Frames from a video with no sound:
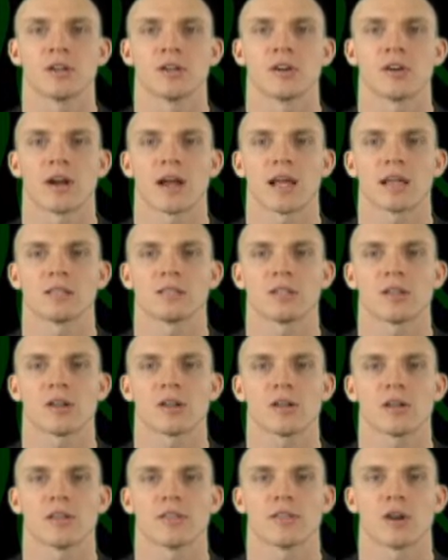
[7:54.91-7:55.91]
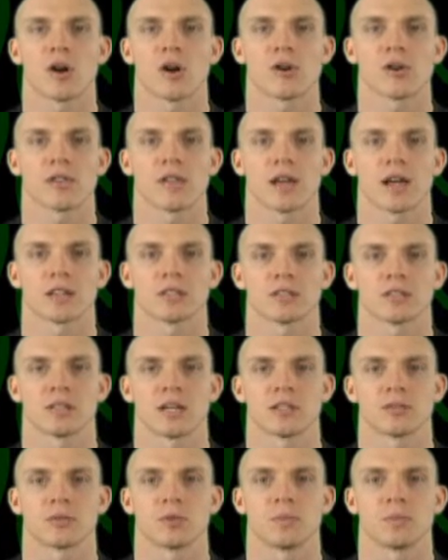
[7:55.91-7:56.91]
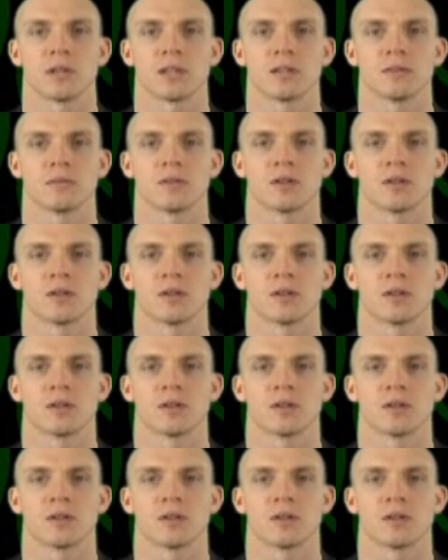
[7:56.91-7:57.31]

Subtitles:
your hands are, the harder the exercise will be.